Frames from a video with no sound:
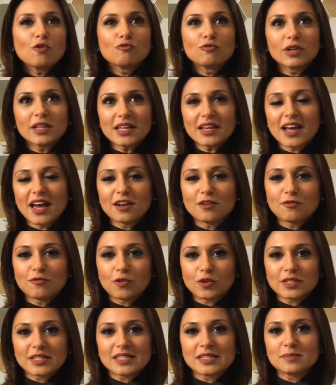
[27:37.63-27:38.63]
Really kind of
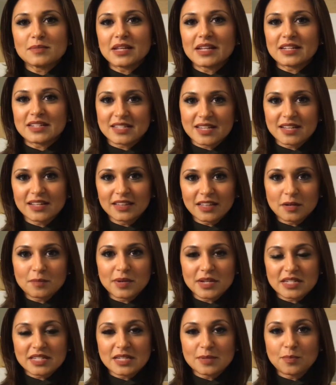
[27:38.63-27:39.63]
forces me to dig a little
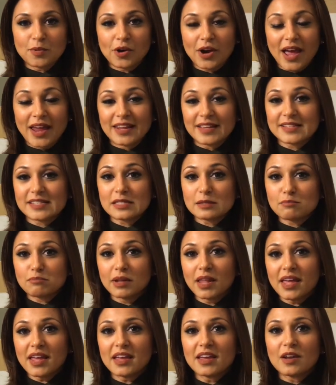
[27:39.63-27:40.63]
bit deeper and
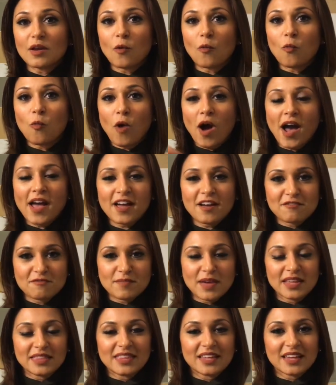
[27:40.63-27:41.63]
explain why I've
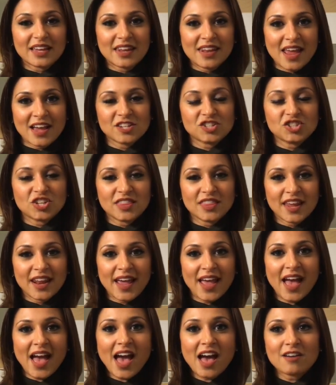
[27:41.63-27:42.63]
made the connection that
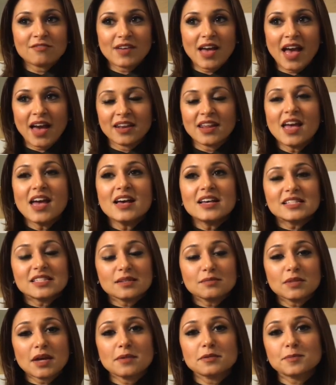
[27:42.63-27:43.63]
I have. And
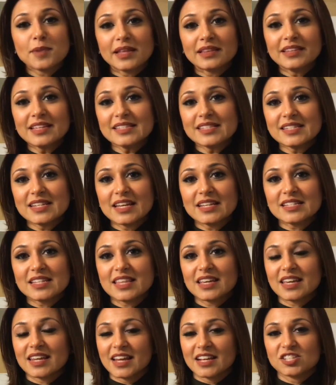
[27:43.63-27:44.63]
sometimes by listening to
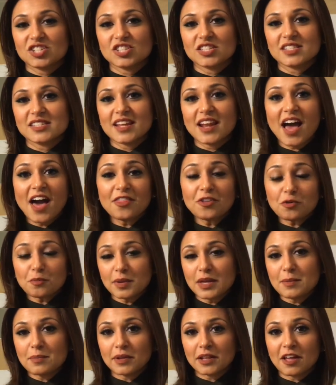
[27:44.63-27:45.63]
the connections that other
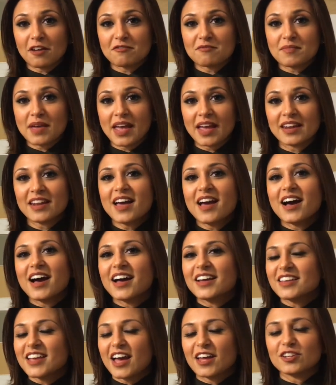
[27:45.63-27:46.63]
people have made,
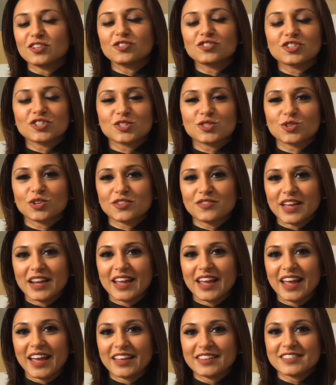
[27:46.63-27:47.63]
again, you're just sort of
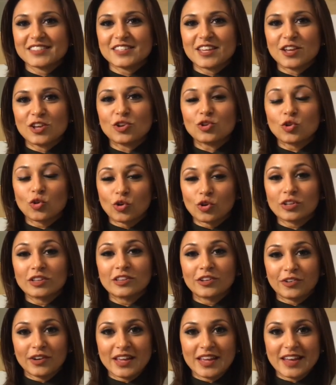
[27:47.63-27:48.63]
enhancing your
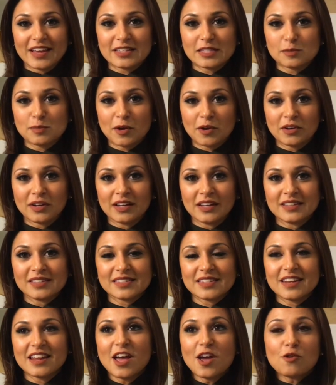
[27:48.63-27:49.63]
learning experience
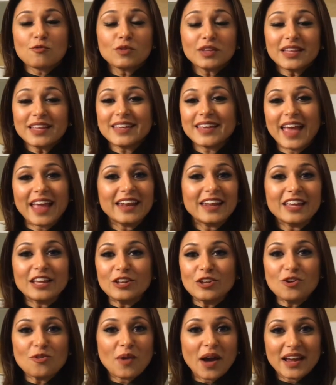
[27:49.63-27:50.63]
and really
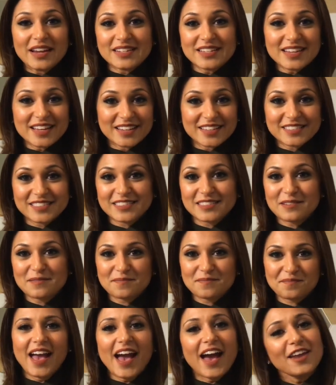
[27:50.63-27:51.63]
gaining new ideas.
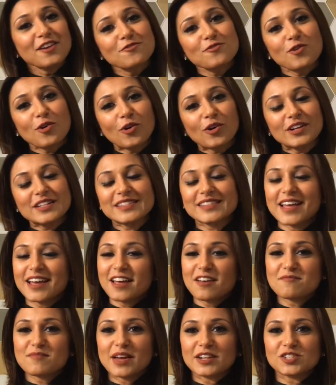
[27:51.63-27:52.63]
And of course, like
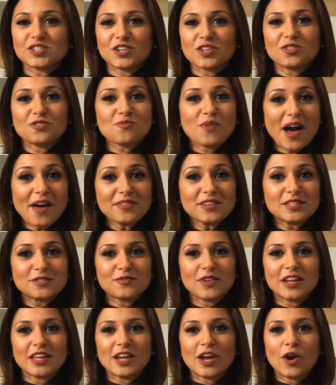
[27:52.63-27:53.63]
I've mentioned throughout this
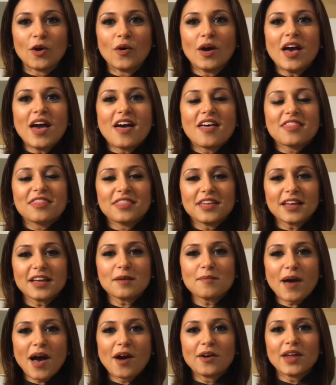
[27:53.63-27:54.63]
video, think
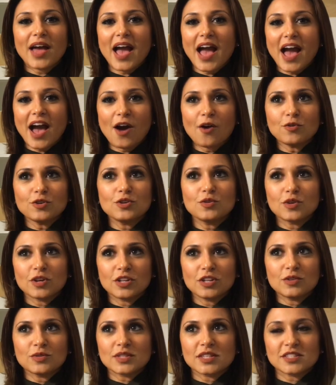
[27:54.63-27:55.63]
about how you
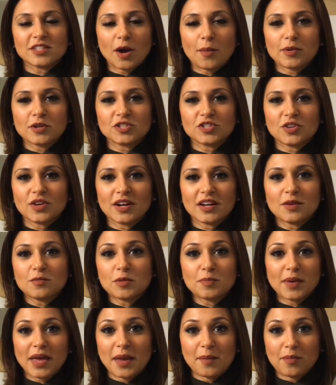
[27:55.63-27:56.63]
could use this opportunity
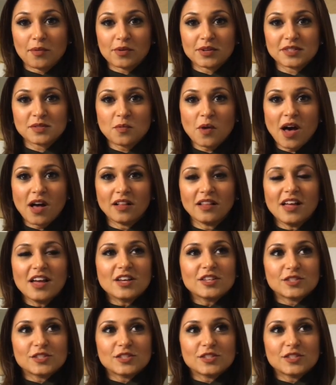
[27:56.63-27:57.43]
with paper as well.